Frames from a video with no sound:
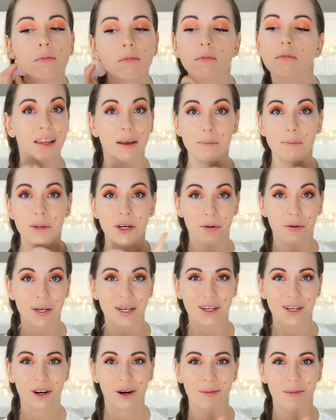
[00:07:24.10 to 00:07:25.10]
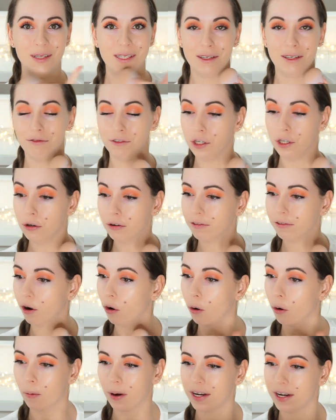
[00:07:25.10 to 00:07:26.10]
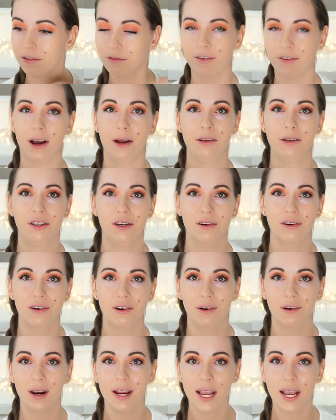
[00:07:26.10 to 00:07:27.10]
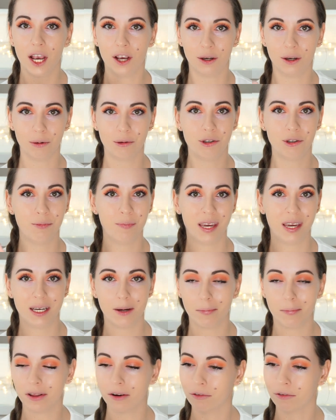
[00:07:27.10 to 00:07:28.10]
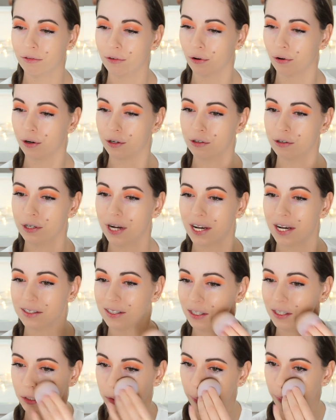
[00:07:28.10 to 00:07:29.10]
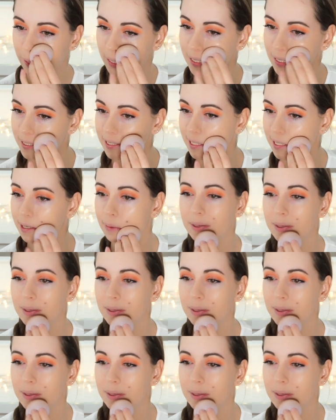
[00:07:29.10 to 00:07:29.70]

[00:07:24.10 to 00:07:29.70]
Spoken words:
Let me know in the comments if you've already found your go-to makeup look for 2020,